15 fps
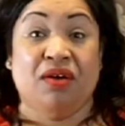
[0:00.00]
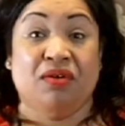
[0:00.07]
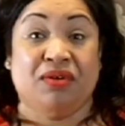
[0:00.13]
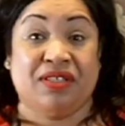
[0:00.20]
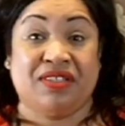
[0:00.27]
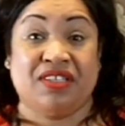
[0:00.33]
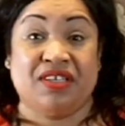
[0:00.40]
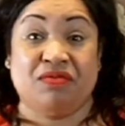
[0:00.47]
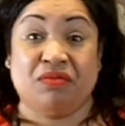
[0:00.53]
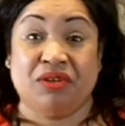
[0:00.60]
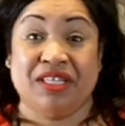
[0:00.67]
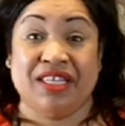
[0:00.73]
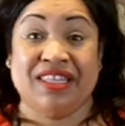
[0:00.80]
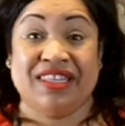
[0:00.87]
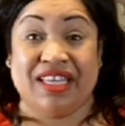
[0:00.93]
was to
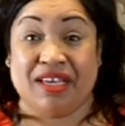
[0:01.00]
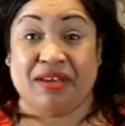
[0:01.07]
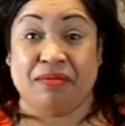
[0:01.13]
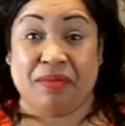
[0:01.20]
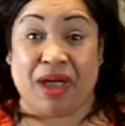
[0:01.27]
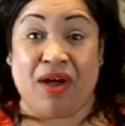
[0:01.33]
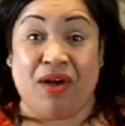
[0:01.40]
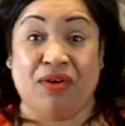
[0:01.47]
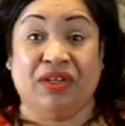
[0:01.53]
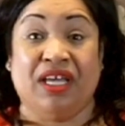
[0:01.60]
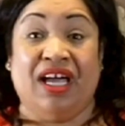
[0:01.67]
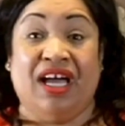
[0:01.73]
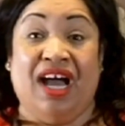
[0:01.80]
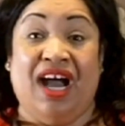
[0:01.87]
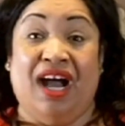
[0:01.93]
really think about
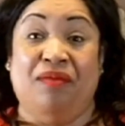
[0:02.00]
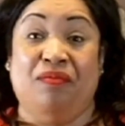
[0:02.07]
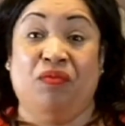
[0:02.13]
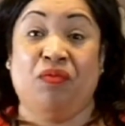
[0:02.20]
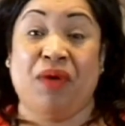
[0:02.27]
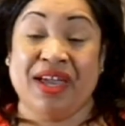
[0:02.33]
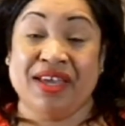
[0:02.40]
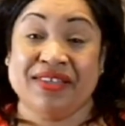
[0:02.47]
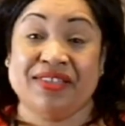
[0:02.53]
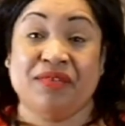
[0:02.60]
ways